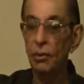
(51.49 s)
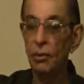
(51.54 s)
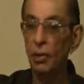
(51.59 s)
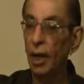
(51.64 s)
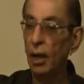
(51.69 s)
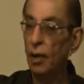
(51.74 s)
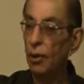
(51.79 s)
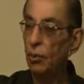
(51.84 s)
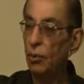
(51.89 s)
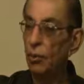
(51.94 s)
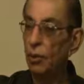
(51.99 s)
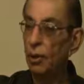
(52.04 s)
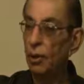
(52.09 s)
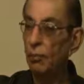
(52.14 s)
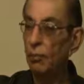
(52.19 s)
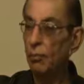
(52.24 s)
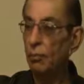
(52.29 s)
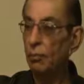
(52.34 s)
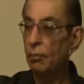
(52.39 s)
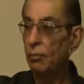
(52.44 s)
So I told
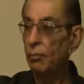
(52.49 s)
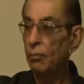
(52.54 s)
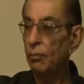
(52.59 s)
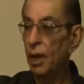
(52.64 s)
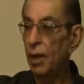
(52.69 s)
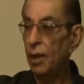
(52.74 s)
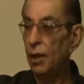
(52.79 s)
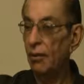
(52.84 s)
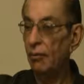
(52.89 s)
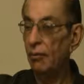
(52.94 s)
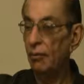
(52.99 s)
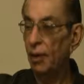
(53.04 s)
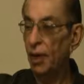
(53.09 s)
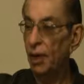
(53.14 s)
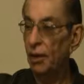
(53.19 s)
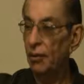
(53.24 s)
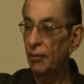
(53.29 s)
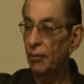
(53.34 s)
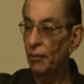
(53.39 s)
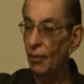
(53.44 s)
him, my dear
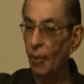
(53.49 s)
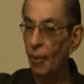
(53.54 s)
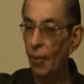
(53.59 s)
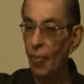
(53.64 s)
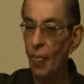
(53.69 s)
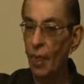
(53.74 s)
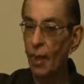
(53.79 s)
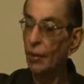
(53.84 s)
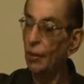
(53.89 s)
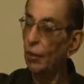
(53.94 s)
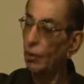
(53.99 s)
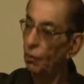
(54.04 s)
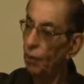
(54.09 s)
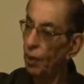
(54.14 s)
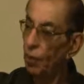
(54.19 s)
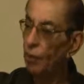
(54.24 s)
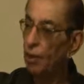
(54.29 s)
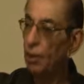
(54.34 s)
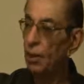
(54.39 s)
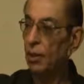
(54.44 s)
friend, you
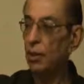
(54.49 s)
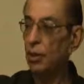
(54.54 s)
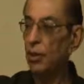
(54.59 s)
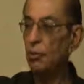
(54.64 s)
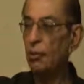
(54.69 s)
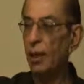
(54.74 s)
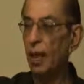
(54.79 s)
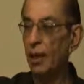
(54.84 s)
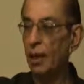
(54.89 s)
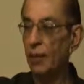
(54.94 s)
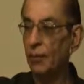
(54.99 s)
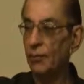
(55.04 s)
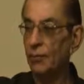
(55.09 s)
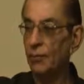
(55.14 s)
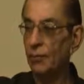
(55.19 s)
may be rich man,